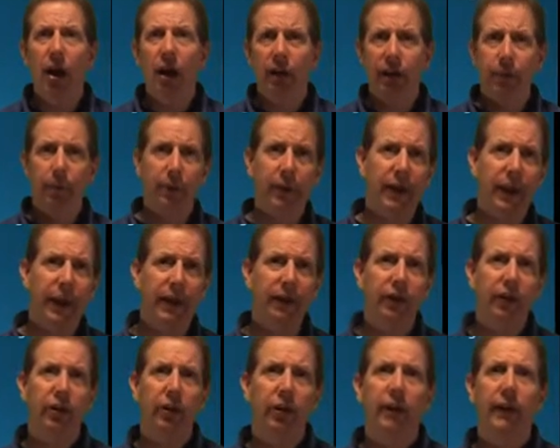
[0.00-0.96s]
to
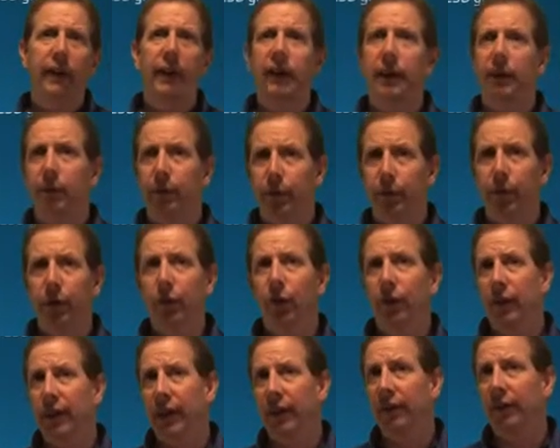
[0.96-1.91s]
protect the computer
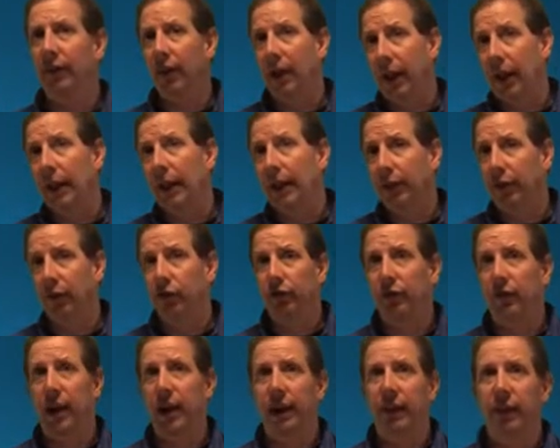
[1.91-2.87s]
against
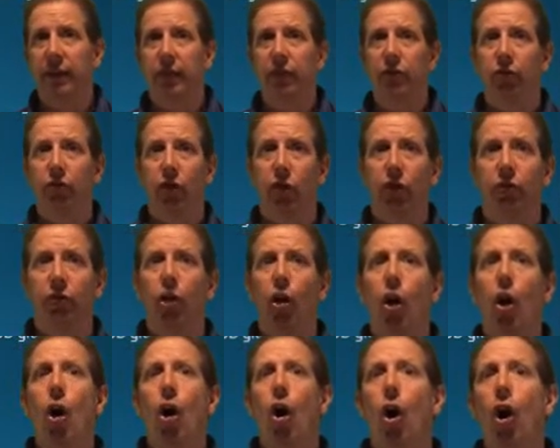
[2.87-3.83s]
electrostatic discharge,
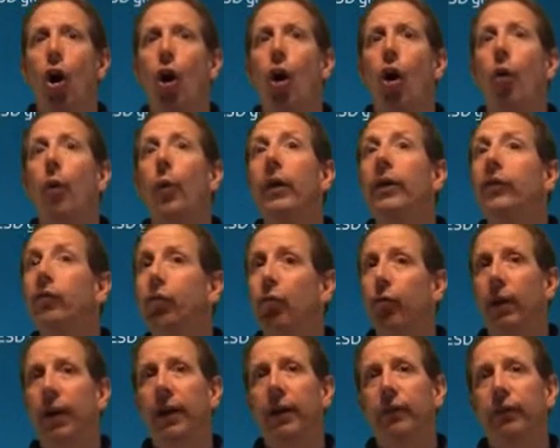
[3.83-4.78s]
always
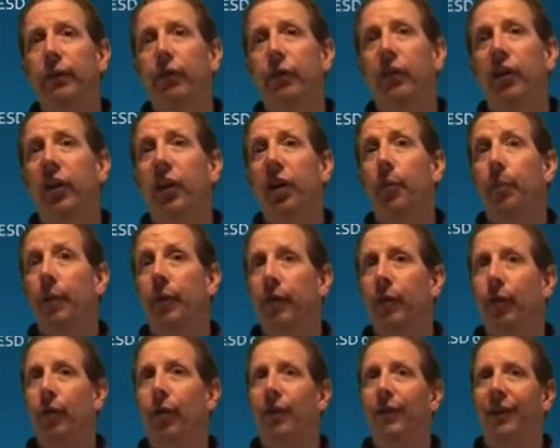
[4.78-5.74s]
ground yourself
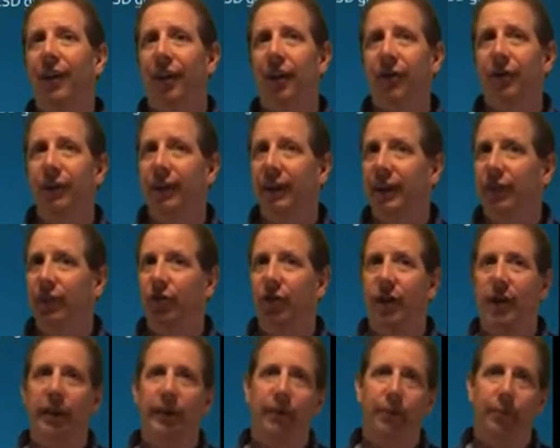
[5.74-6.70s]
before touching
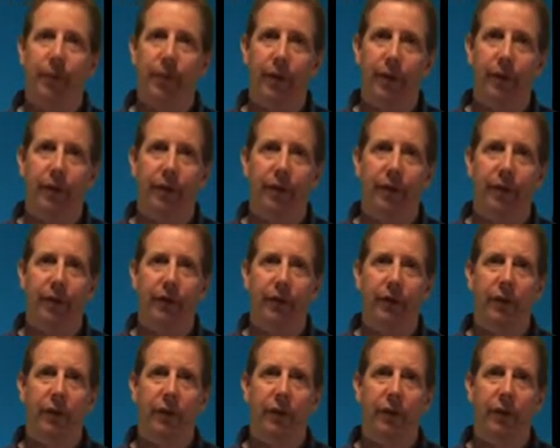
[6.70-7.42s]
electronic components,